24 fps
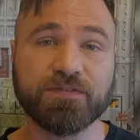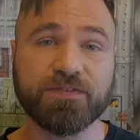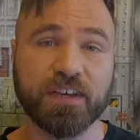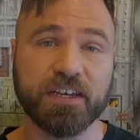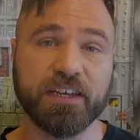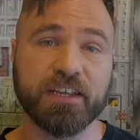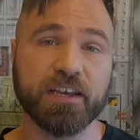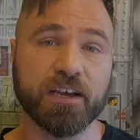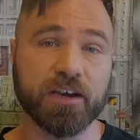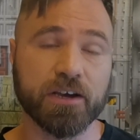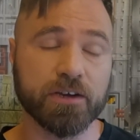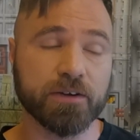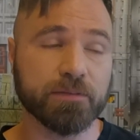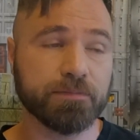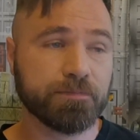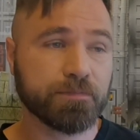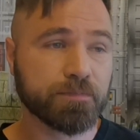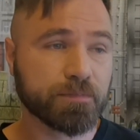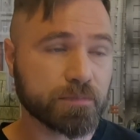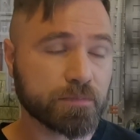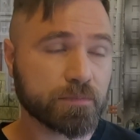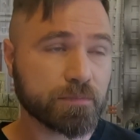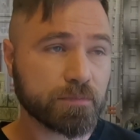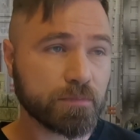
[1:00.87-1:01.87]
video.
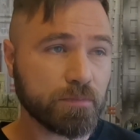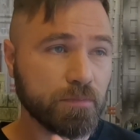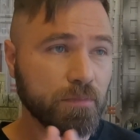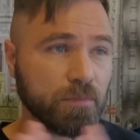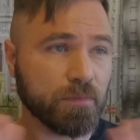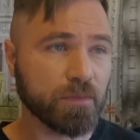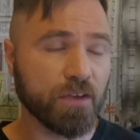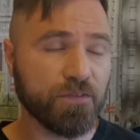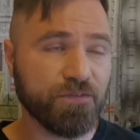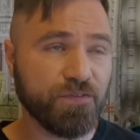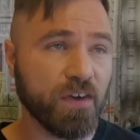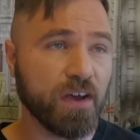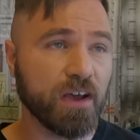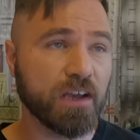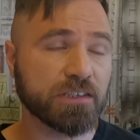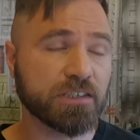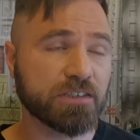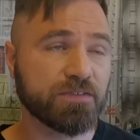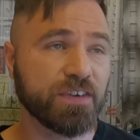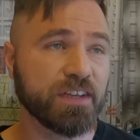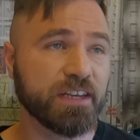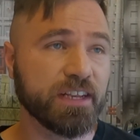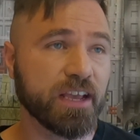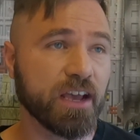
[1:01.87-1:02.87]
The
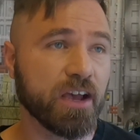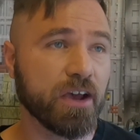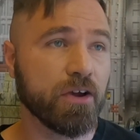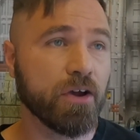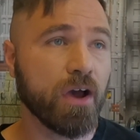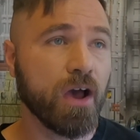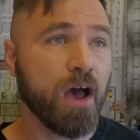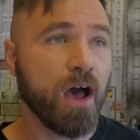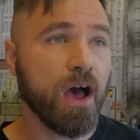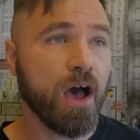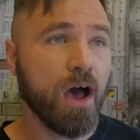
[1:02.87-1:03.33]
first video